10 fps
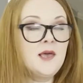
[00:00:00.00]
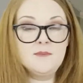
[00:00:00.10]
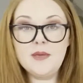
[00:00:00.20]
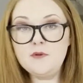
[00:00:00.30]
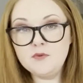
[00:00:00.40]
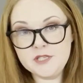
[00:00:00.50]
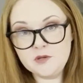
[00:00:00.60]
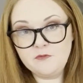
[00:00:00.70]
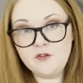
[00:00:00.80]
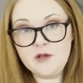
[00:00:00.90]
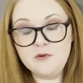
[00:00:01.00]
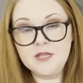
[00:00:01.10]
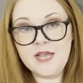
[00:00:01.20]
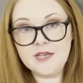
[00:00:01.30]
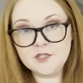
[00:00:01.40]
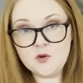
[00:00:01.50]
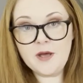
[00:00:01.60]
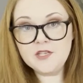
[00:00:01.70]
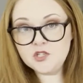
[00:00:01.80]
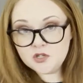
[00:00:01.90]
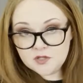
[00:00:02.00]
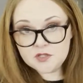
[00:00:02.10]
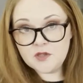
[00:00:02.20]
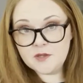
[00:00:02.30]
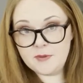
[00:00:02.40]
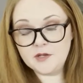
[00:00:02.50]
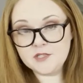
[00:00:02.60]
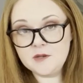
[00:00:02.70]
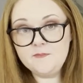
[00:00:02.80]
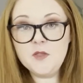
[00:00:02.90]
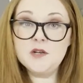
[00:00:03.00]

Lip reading: maybe with some frequently asked questions on the bottom,